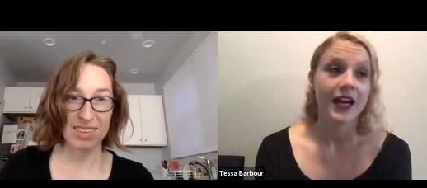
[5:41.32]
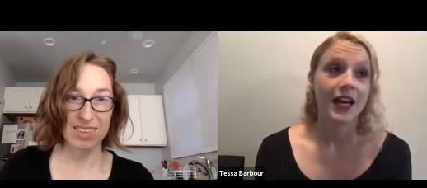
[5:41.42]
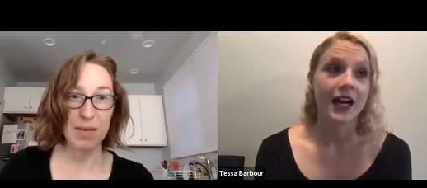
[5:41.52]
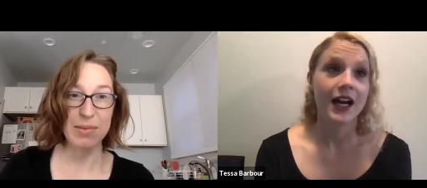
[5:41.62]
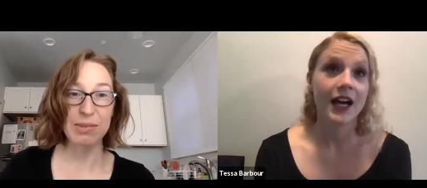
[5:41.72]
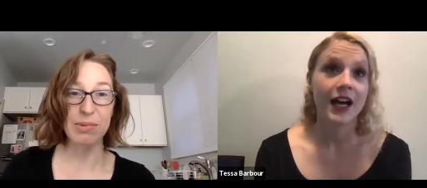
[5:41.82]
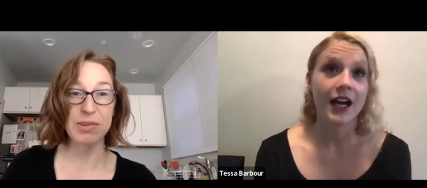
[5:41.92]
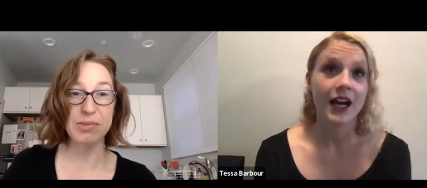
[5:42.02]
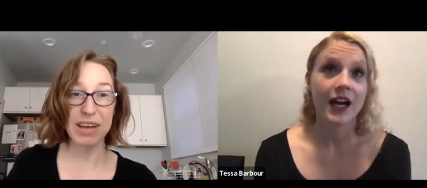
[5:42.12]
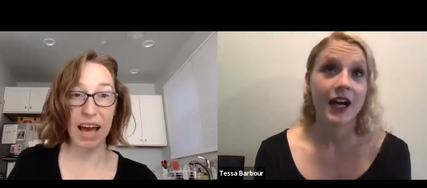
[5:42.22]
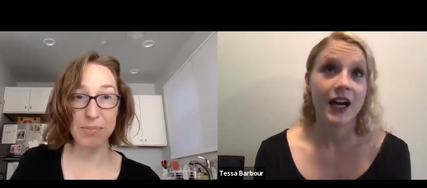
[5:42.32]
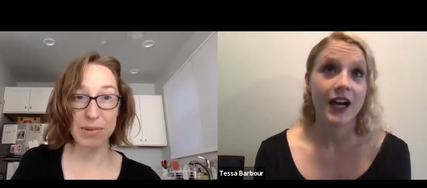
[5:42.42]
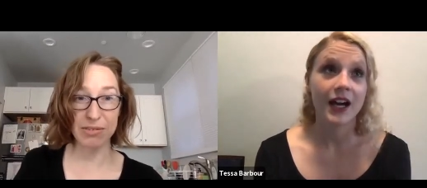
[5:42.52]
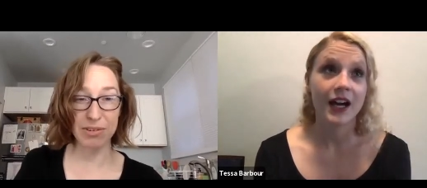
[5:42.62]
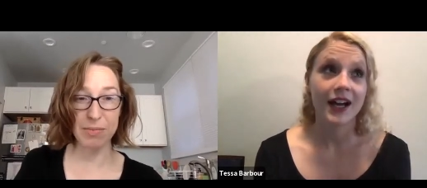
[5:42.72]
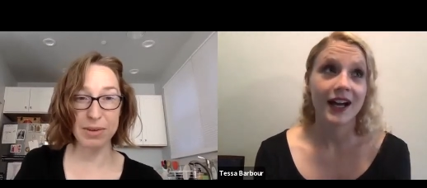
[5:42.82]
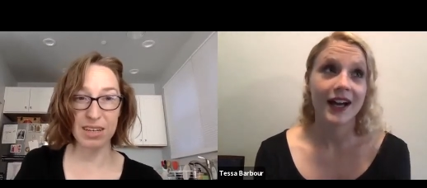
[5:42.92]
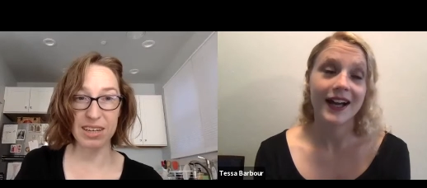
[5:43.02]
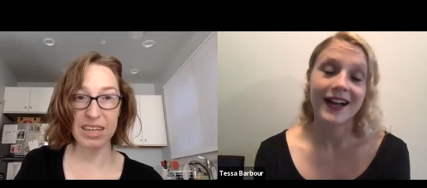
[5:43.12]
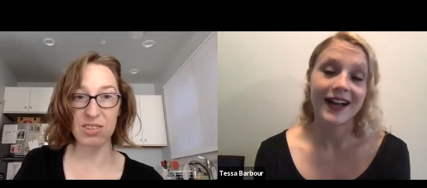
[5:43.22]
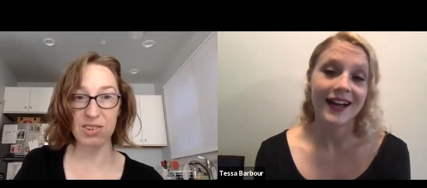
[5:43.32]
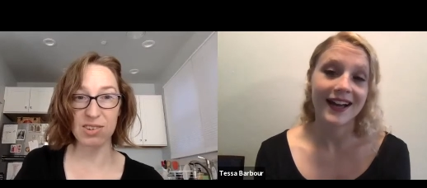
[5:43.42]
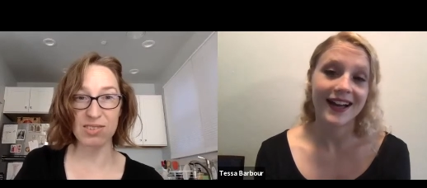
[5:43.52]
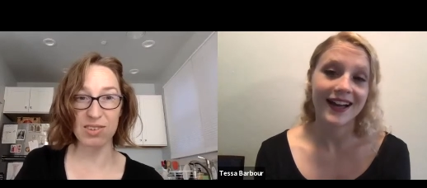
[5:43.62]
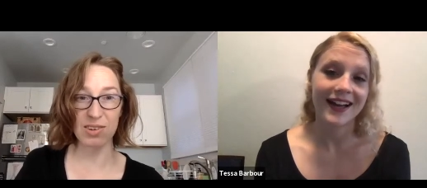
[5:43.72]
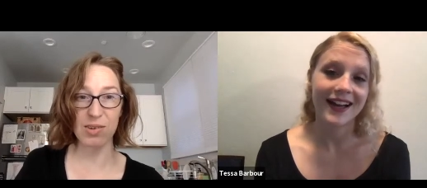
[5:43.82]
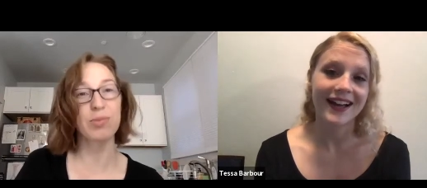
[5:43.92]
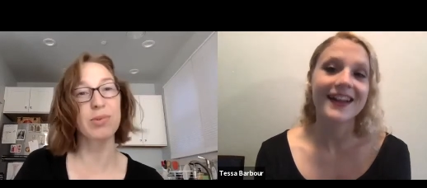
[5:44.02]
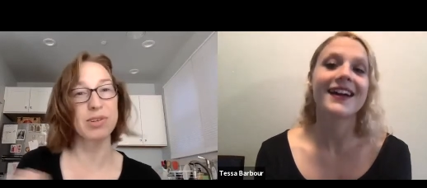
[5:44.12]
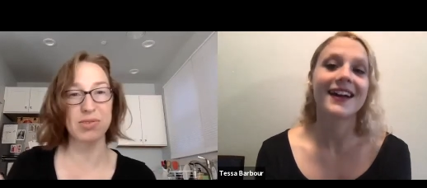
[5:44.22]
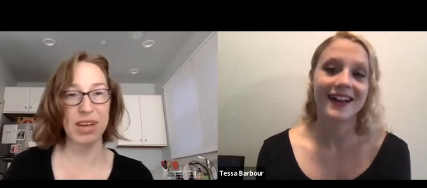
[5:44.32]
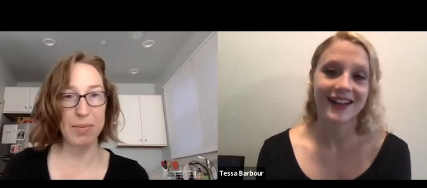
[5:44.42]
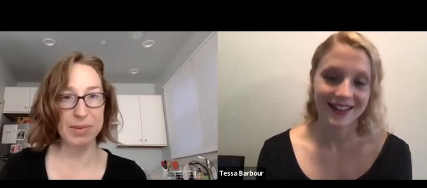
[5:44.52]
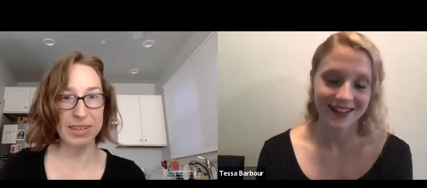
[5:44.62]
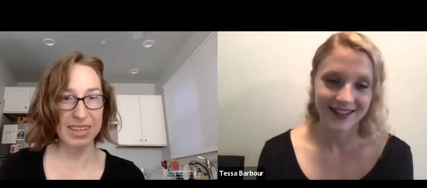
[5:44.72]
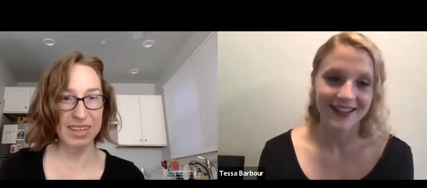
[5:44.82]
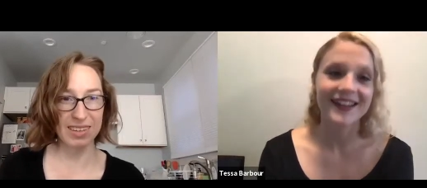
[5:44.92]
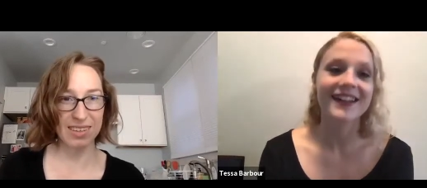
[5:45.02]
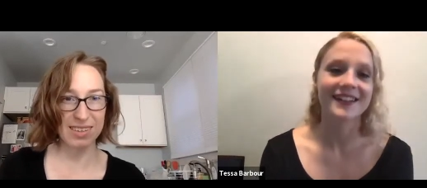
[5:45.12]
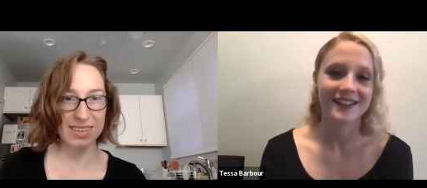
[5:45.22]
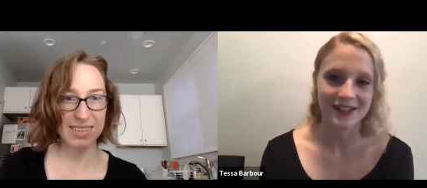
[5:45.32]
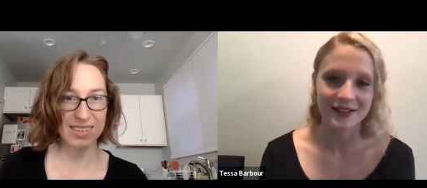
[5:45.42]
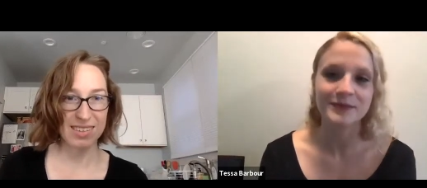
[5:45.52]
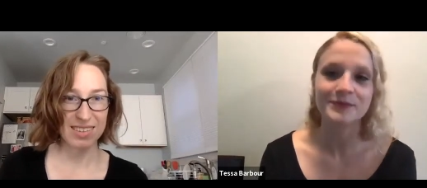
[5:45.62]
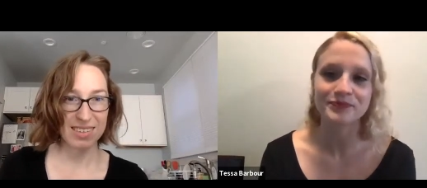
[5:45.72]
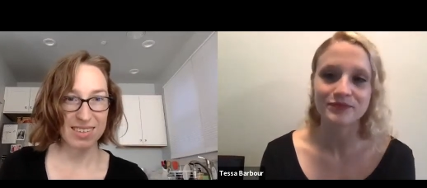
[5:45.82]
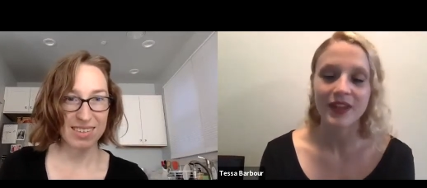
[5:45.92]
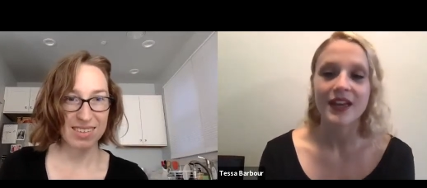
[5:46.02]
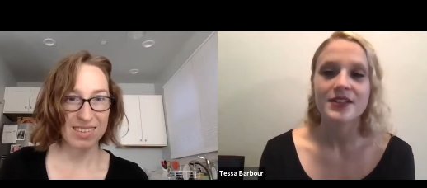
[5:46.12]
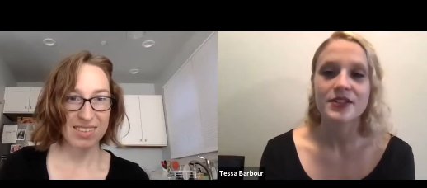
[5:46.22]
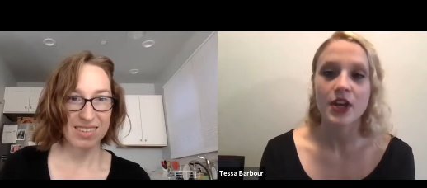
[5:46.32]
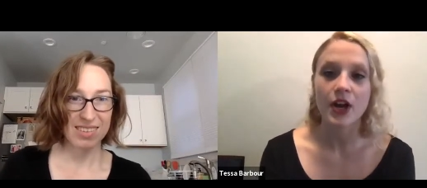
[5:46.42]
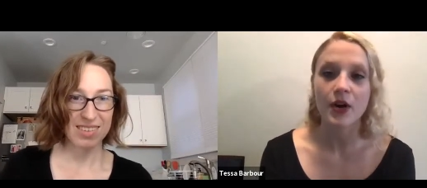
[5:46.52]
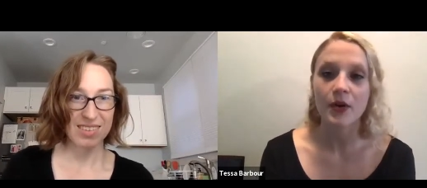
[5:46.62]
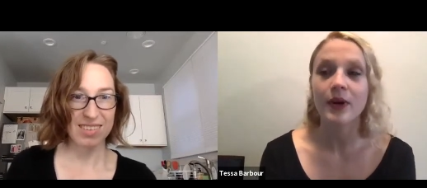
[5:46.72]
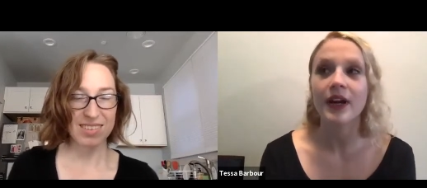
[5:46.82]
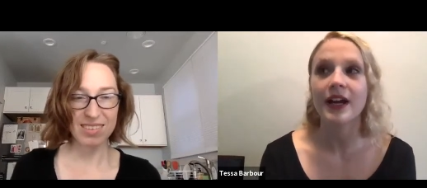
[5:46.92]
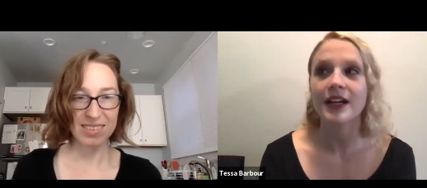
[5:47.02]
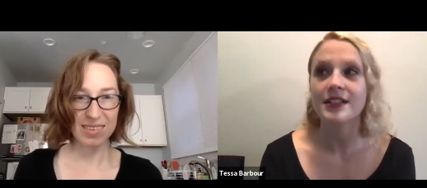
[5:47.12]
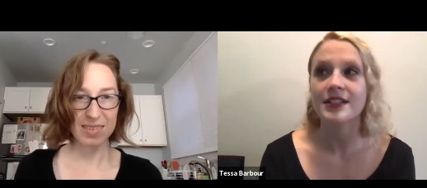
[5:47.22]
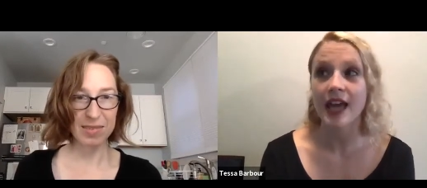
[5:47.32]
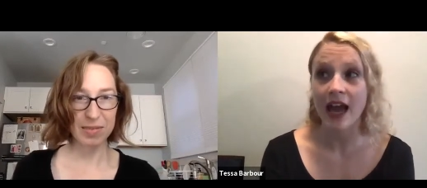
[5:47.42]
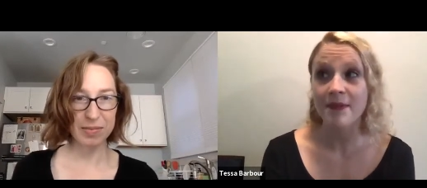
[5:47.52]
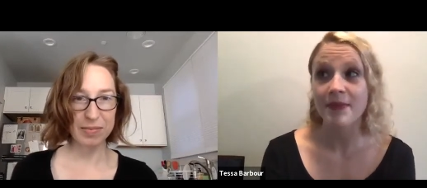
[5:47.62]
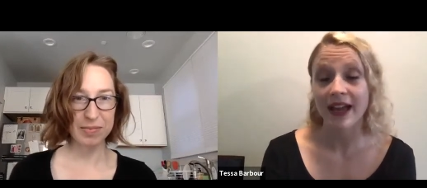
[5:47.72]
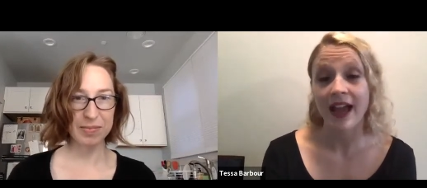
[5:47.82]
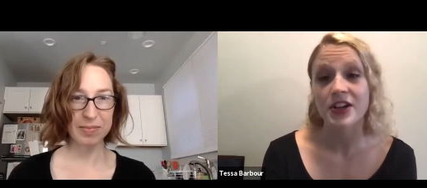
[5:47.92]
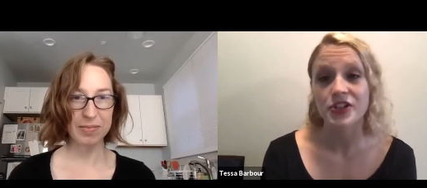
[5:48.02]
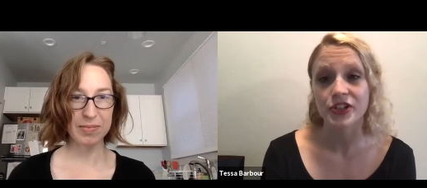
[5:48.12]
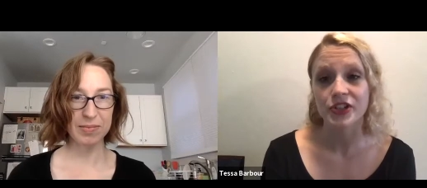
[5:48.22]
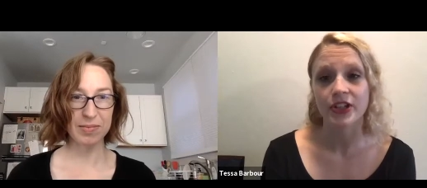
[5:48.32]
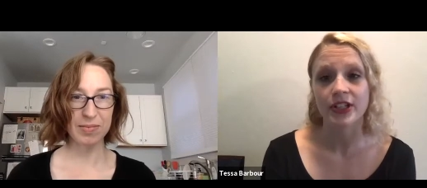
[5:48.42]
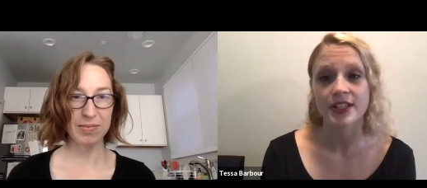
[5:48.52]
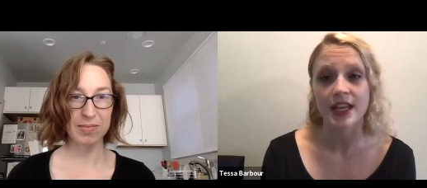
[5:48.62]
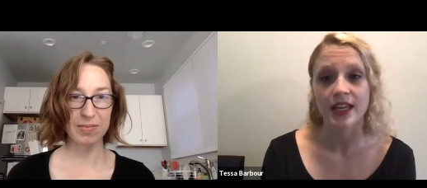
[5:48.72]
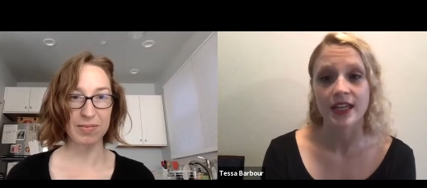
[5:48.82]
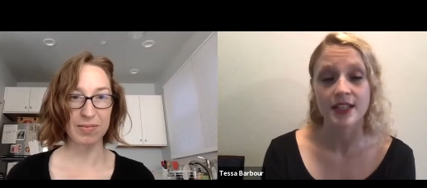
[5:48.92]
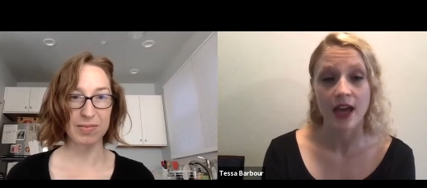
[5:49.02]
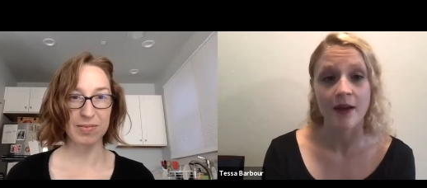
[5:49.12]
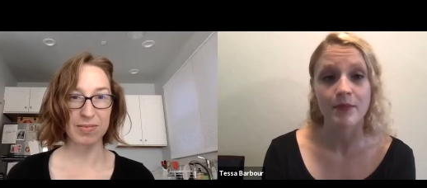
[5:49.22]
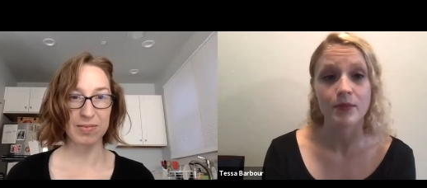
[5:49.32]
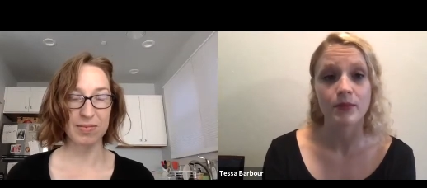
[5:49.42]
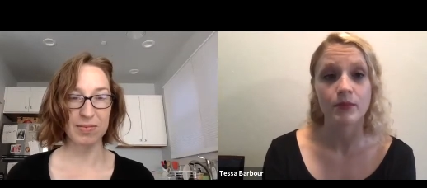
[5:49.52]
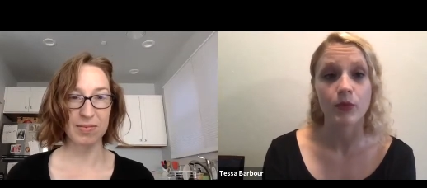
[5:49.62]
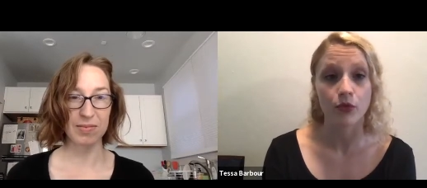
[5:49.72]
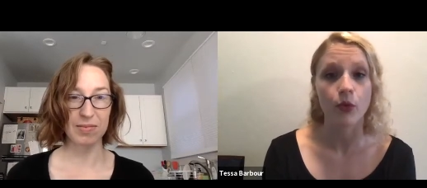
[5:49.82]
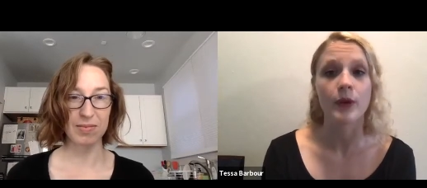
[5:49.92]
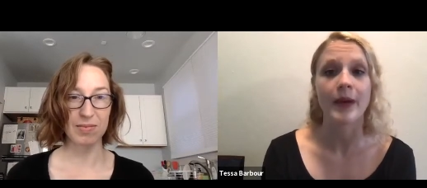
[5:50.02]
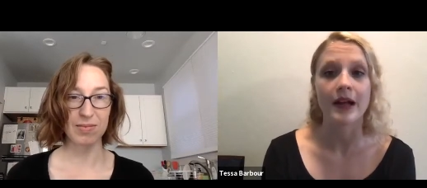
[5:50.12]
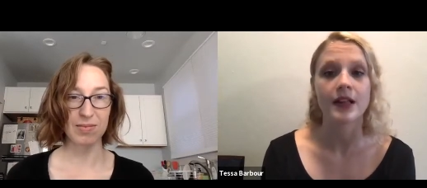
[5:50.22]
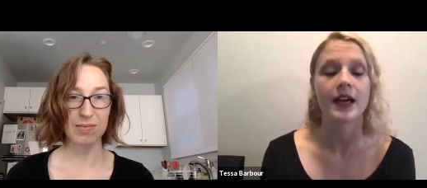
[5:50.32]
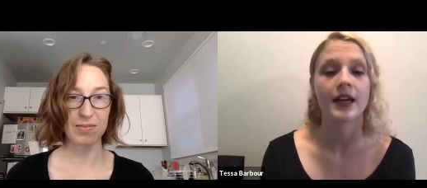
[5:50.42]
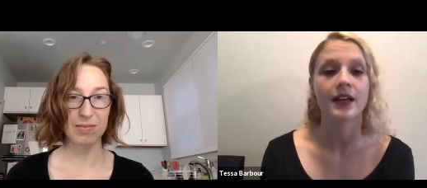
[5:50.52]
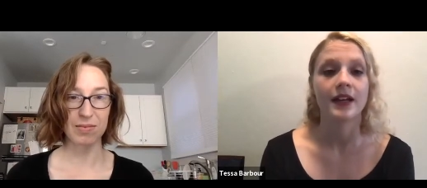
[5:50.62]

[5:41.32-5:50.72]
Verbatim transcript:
Speaker 1: Tapping from a young age also. Were you tapping in England?
Speaker 2: So tap, I actually started taking tap before ballet.